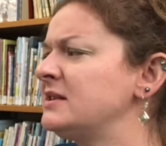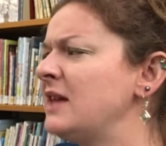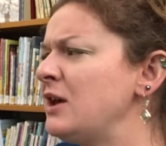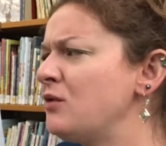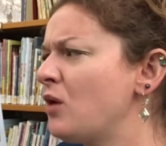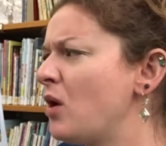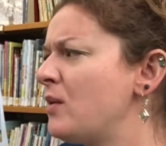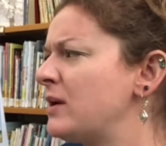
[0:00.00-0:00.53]

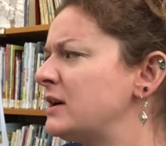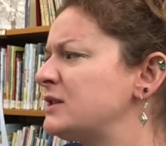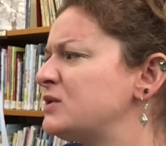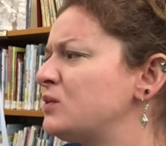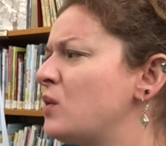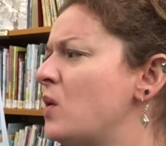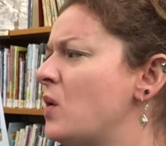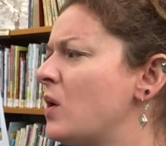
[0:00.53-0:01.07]
grow where it's
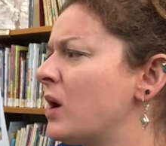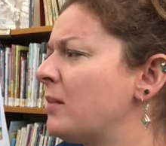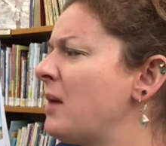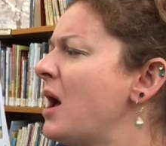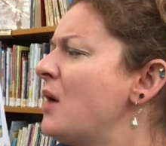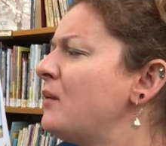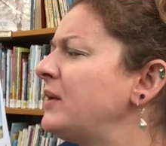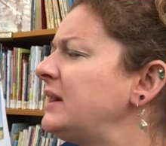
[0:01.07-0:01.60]
warm,
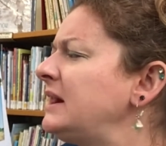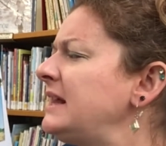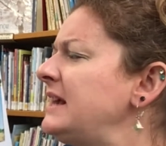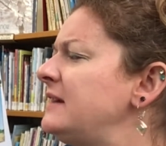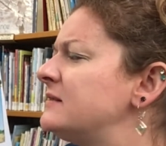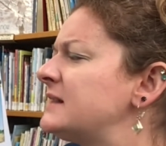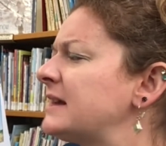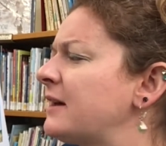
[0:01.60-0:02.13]
with
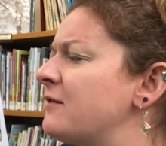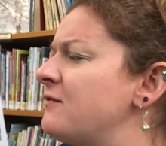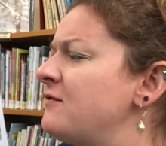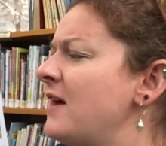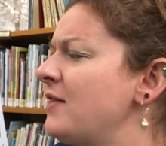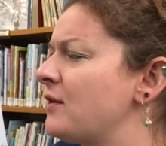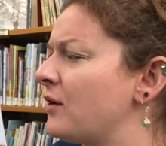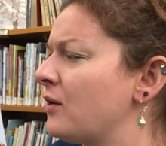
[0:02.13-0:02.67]
leaves like a
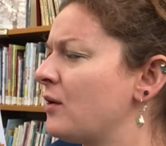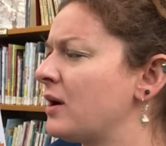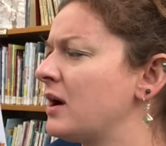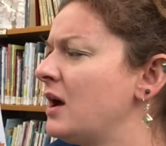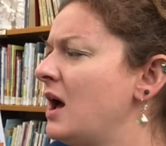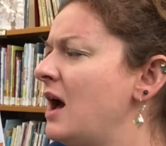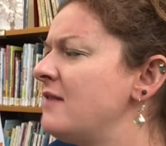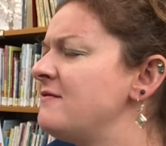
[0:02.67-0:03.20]
feather or
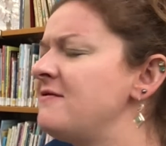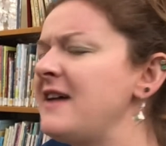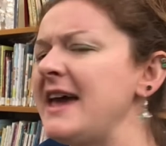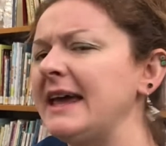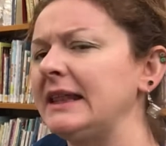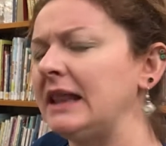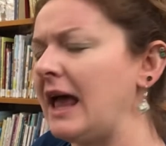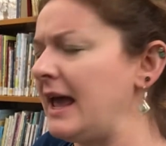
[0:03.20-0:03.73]

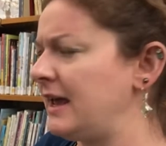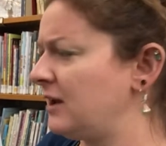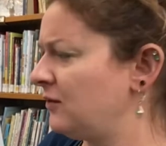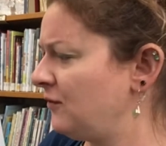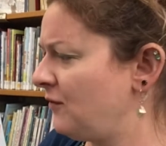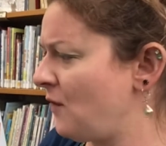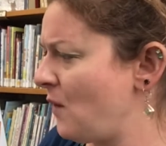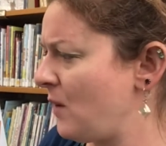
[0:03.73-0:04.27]
fan-like in
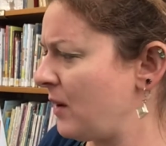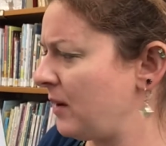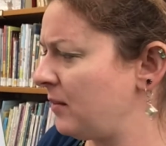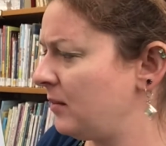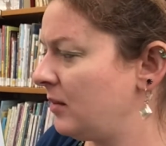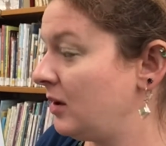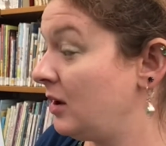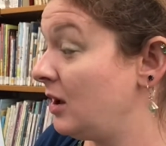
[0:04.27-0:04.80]
form.
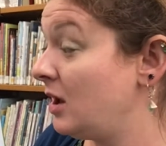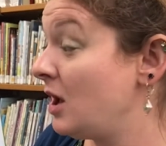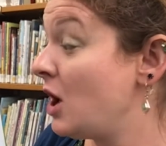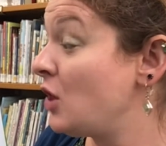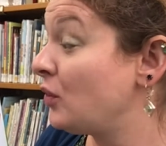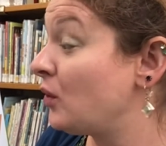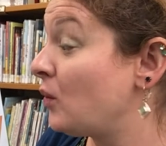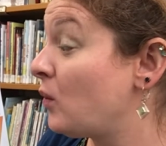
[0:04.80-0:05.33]

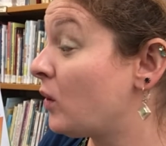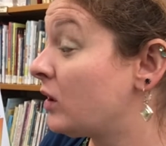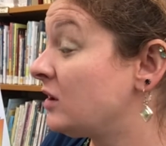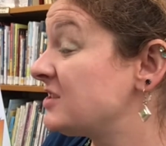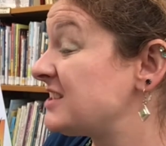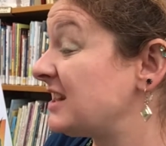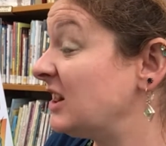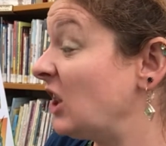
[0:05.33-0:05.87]
The world's
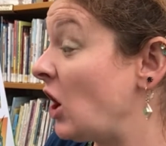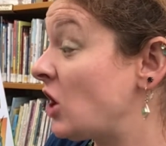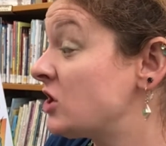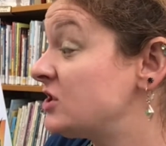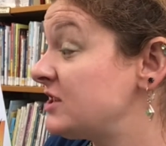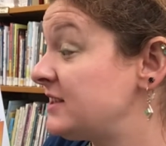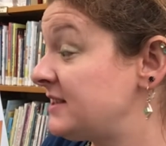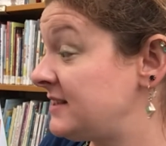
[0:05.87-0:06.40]

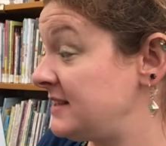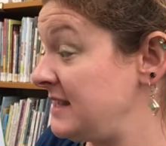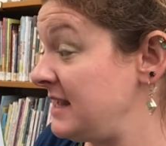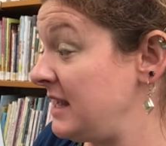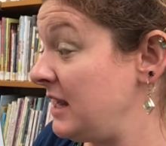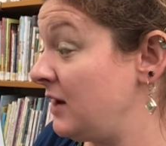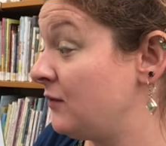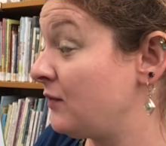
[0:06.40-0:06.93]
largest
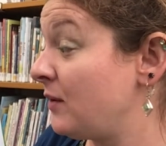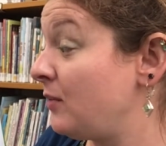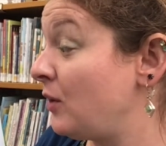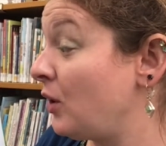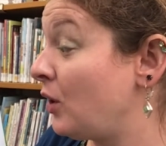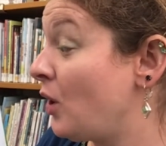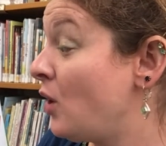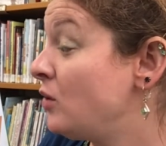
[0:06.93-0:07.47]
seed from the
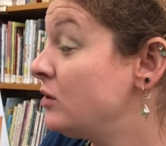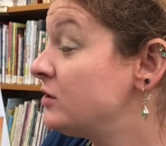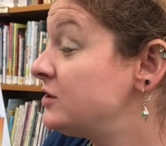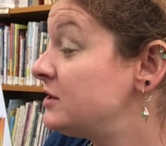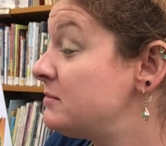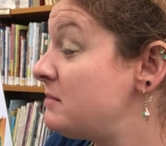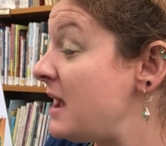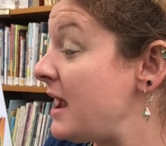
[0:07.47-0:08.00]
coco de
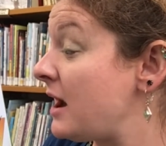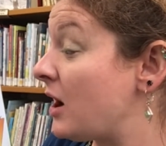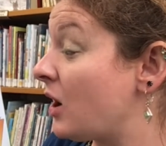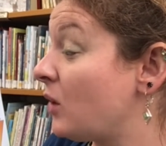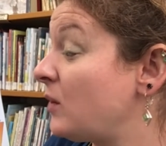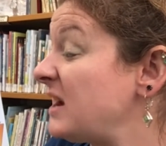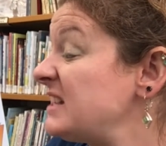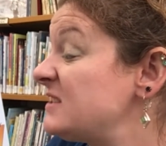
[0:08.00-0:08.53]
mer
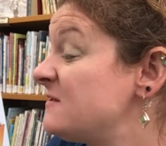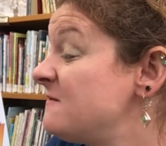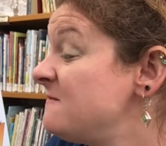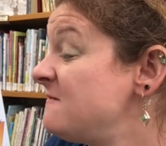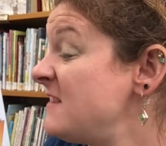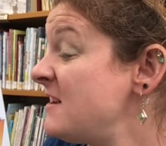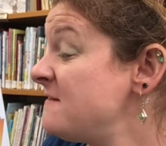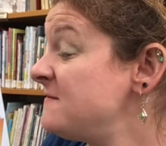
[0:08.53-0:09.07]
weighs
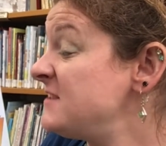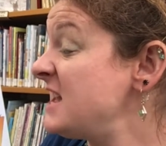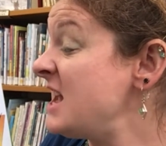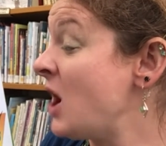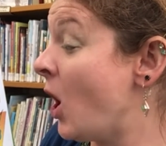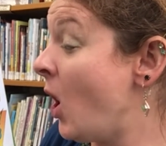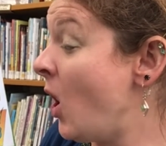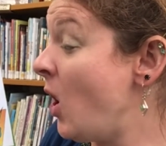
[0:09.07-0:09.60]
50
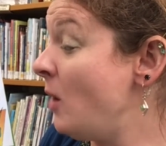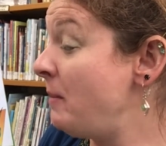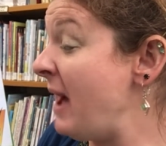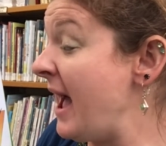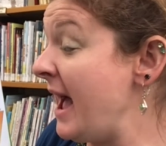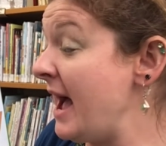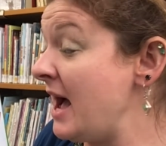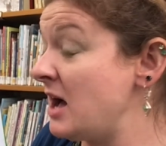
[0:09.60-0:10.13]
whole
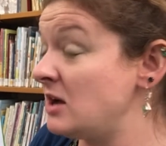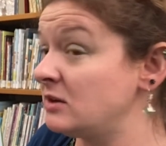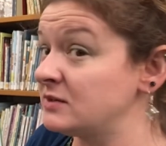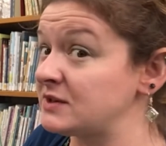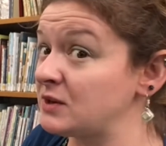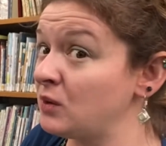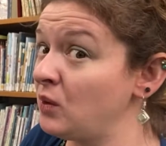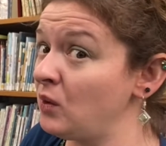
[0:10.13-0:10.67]
pounds.
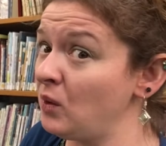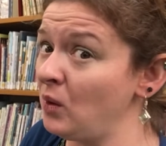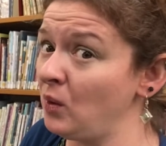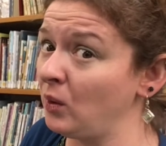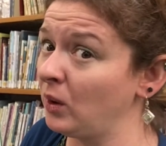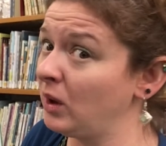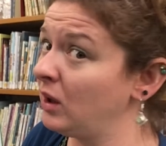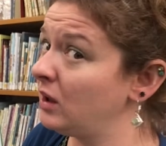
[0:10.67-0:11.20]
Whew!
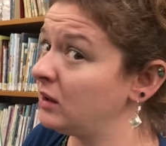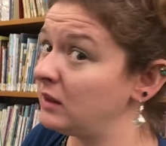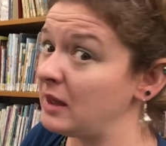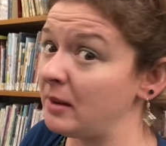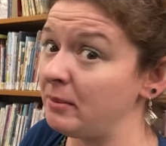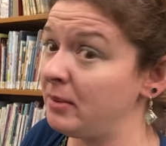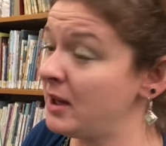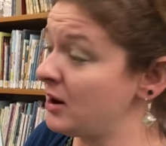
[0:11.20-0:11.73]
You
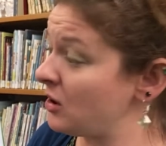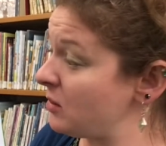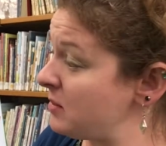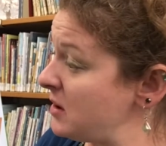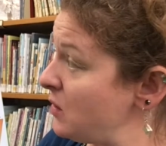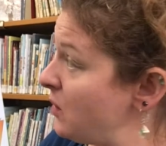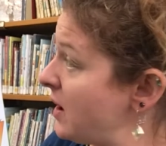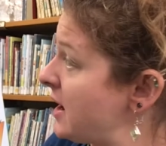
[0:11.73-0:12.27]
better
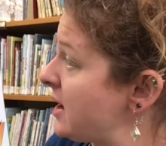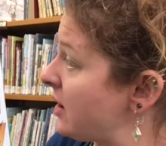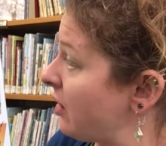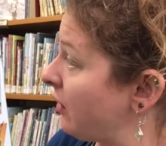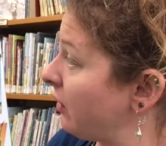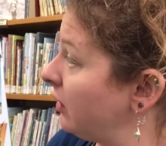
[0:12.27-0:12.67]
beware.